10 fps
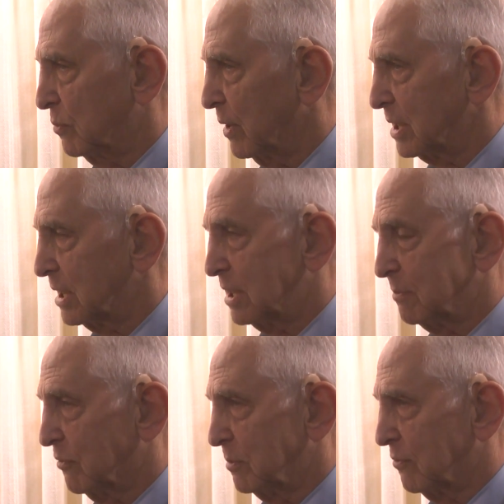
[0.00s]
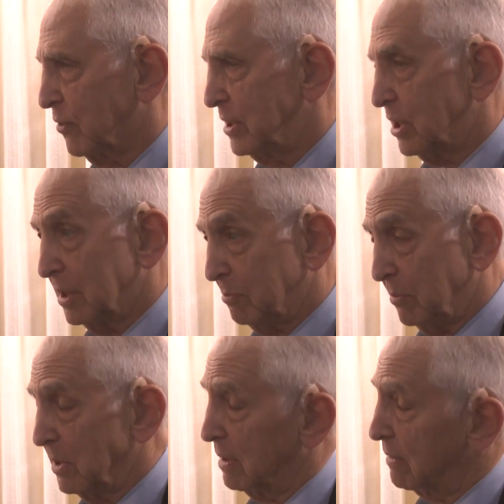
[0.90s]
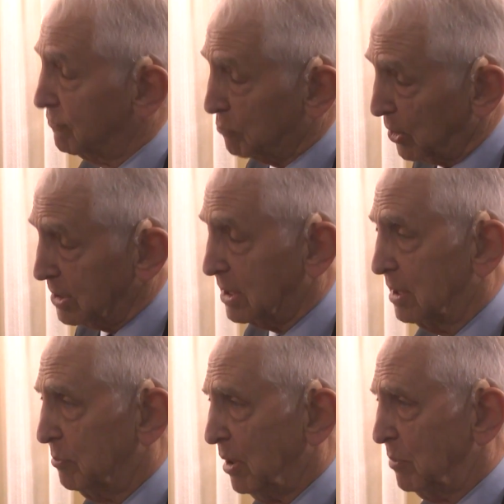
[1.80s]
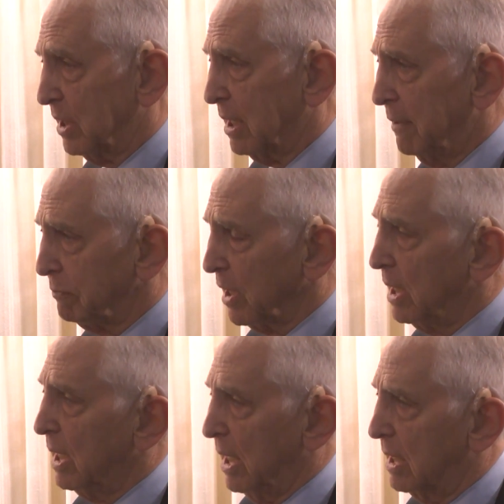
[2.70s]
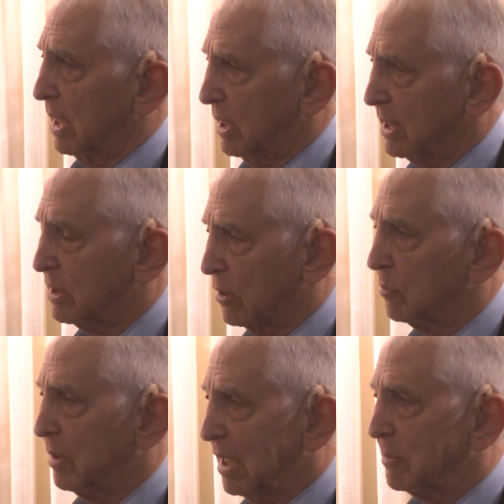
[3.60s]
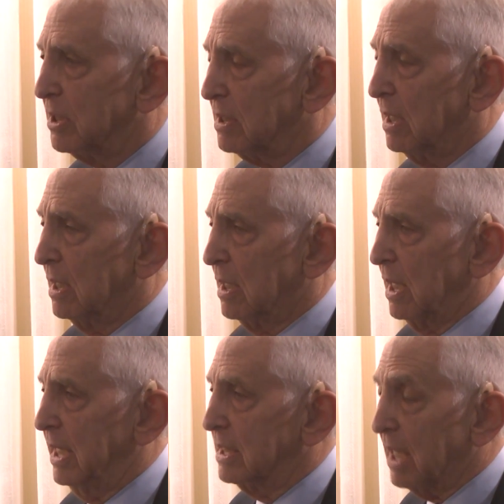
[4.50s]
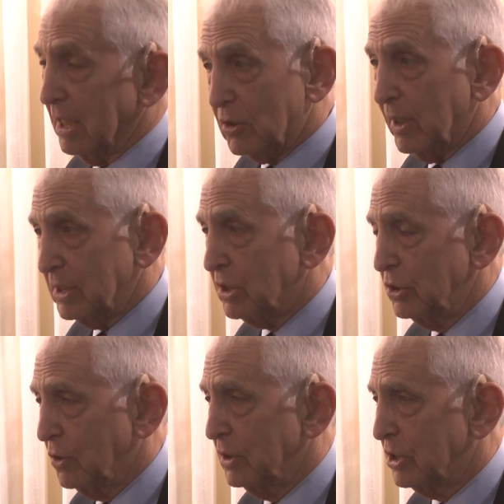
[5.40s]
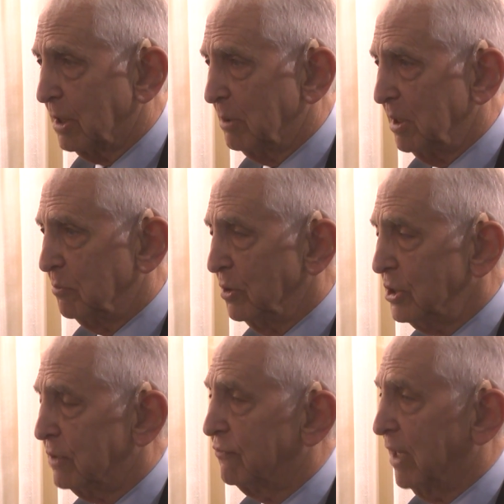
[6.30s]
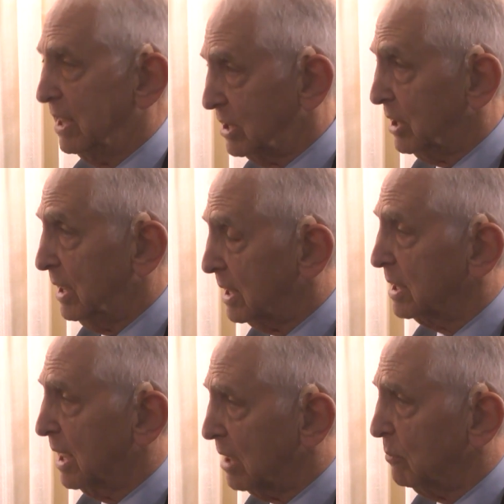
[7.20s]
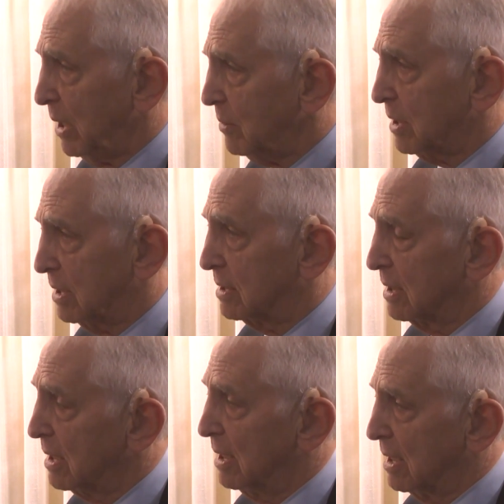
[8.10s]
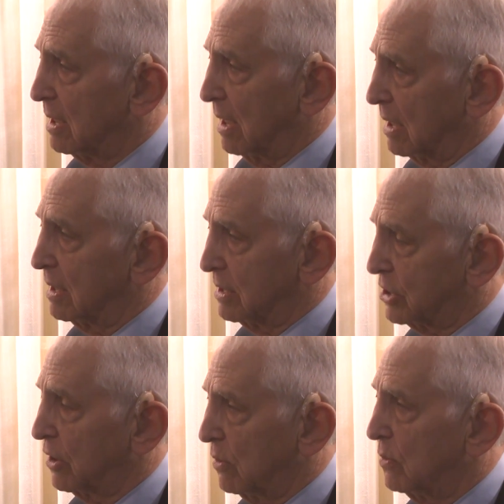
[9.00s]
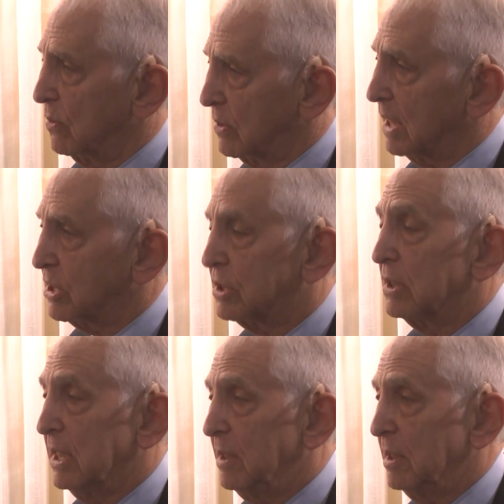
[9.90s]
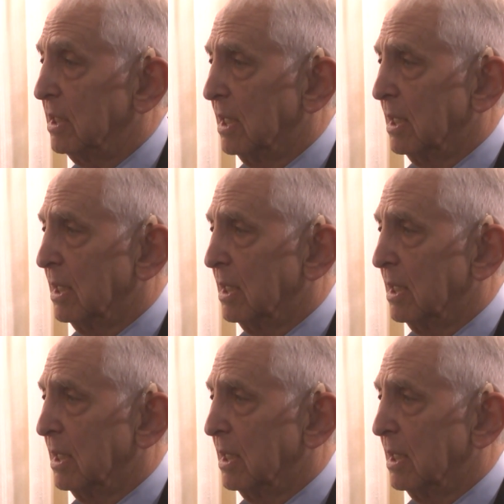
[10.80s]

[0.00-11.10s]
criticism from the French and the press and the public. And I think that Obama, in contrast to George W. Bush, finds that he can get away with it. So that's to the